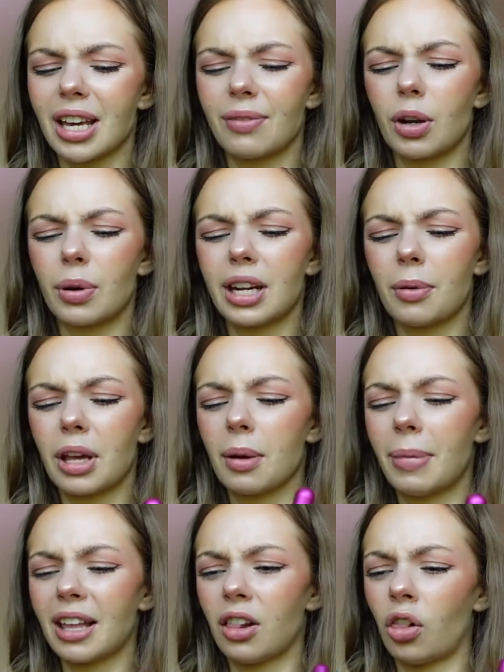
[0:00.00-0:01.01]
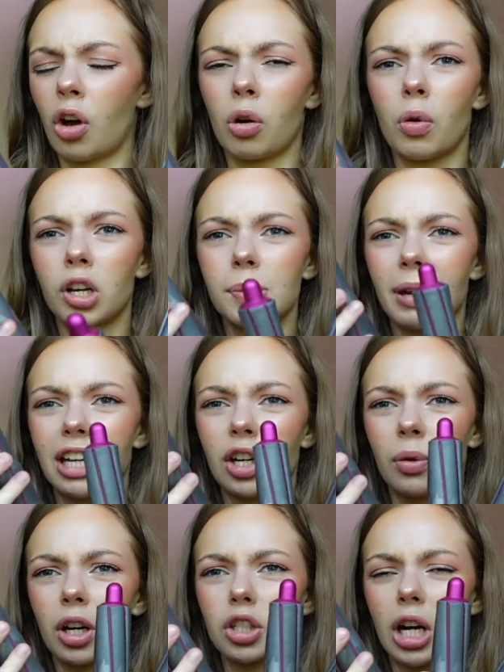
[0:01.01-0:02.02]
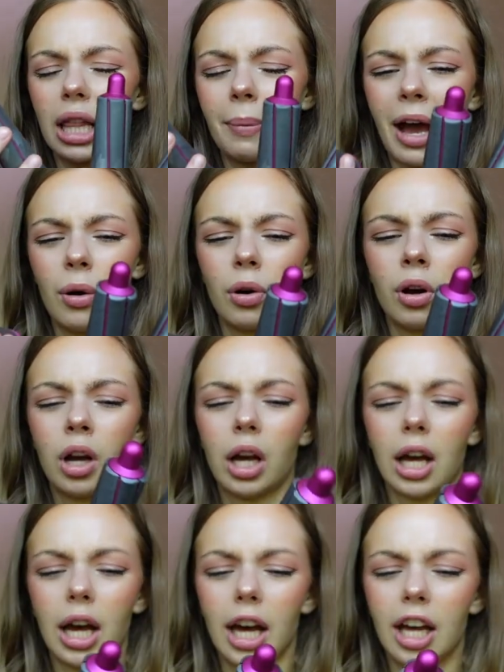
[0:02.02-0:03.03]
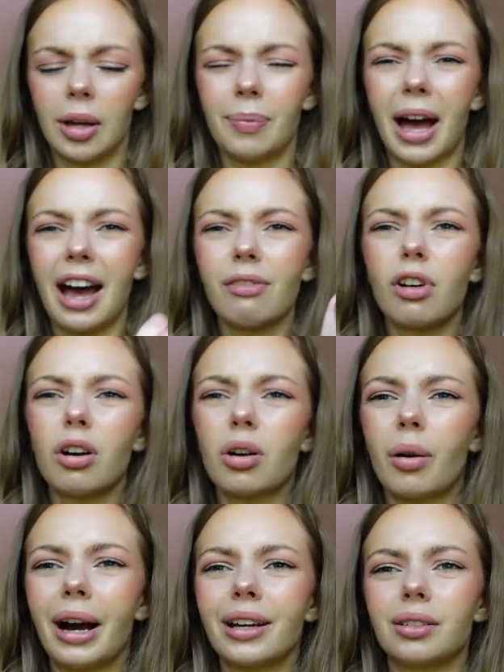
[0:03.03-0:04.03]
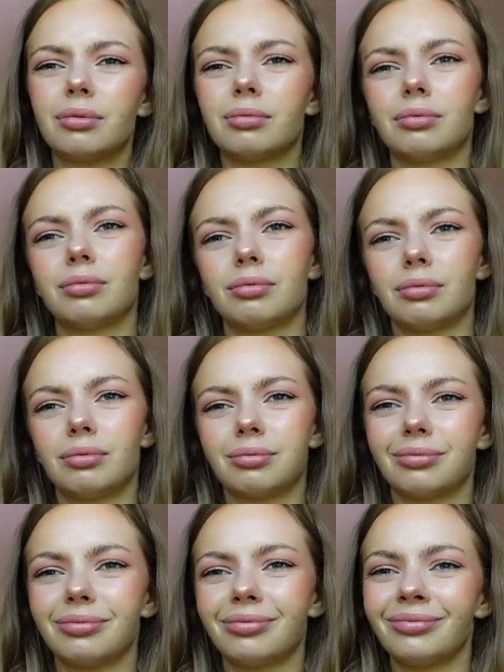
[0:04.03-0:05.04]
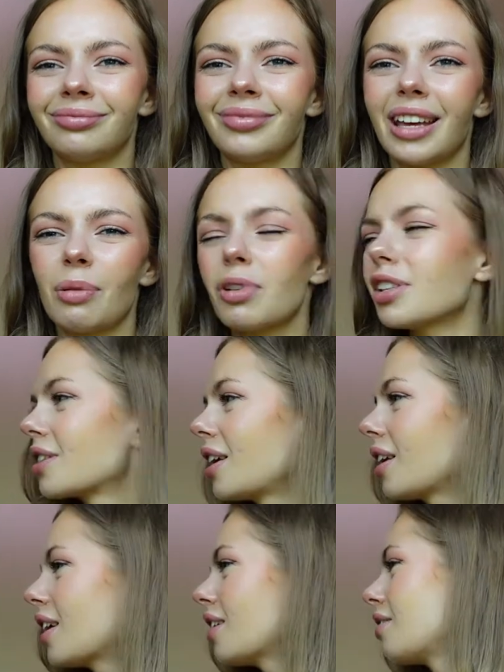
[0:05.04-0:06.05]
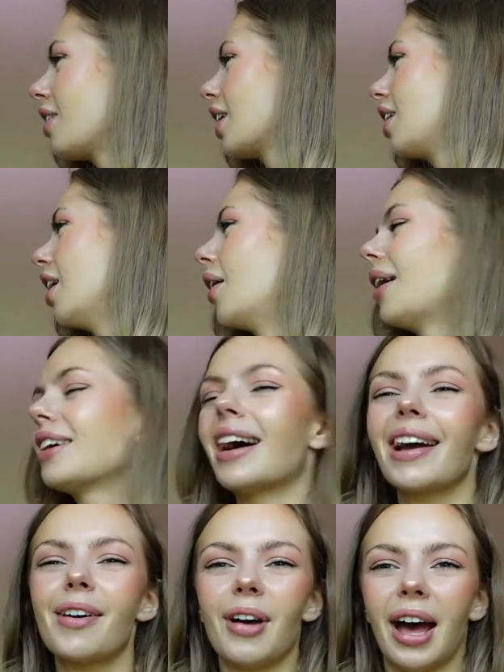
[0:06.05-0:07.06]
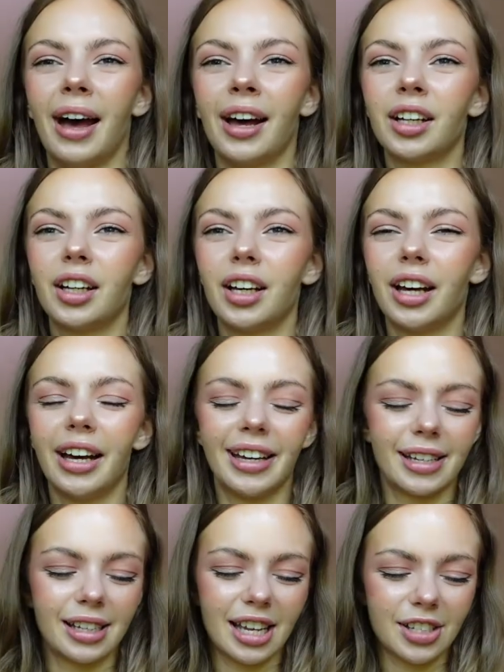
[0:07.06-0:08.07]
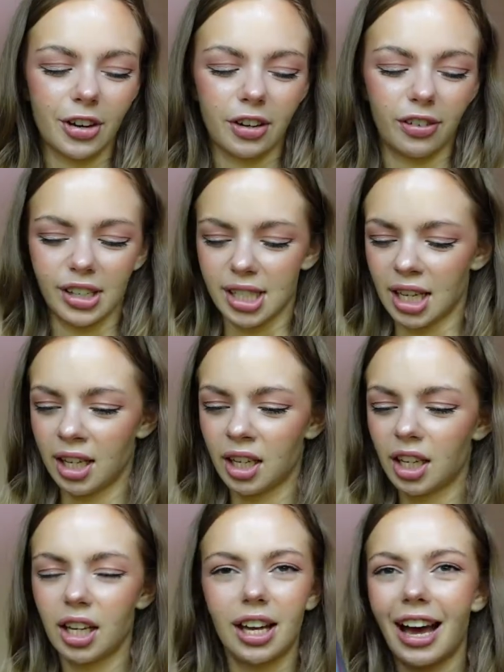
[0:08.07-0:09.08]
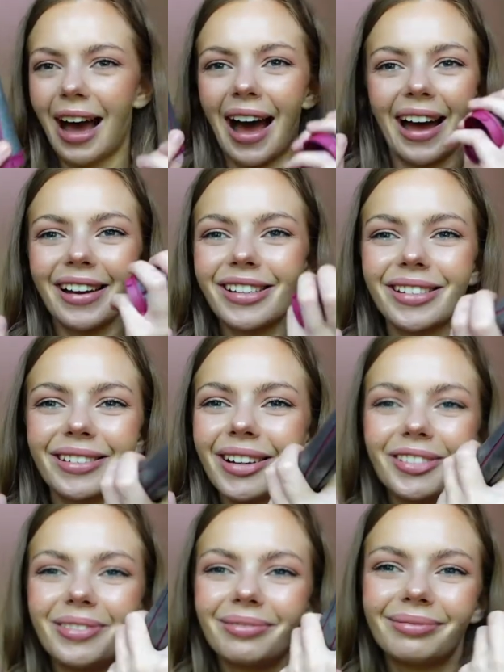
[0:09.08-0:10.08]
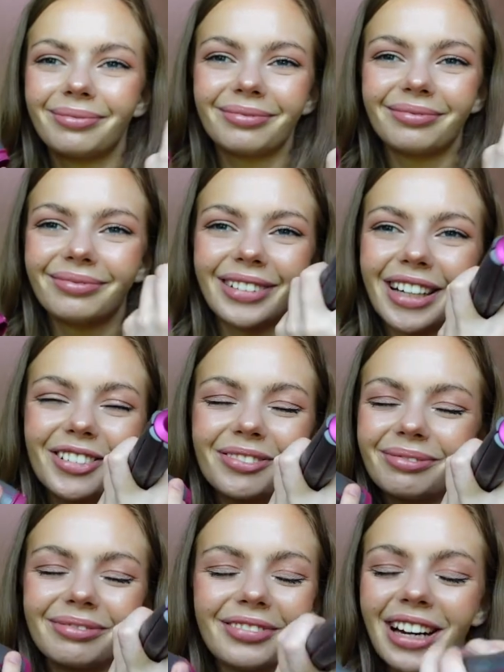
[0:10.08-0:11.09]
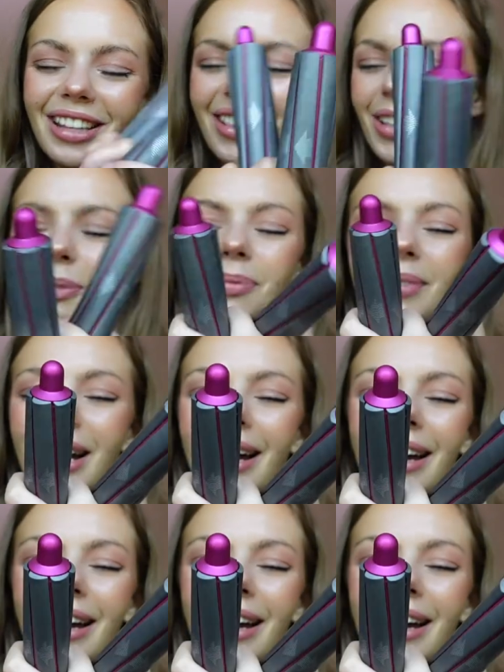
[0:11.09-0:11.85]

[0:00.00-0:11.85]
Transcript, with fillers: I have no idea where you can buy the long ones, but I do want to try them out. I've got quite, it was thick, I don't really know. I have hair, it gets very frizzy. I don't rate them.